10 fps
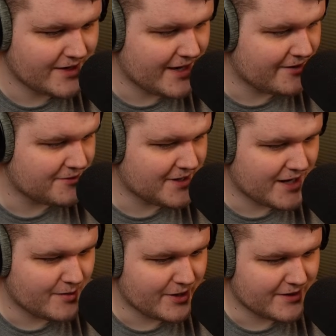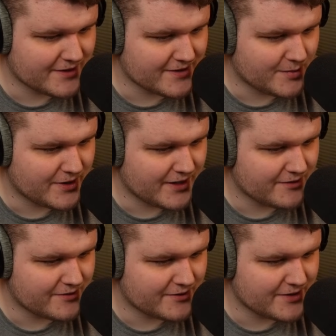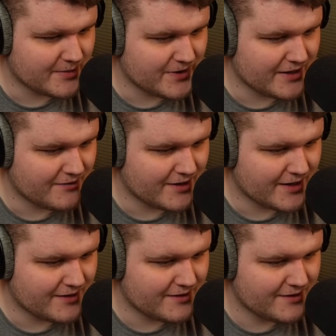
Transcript: there there's gotta be like subtitles or something, right?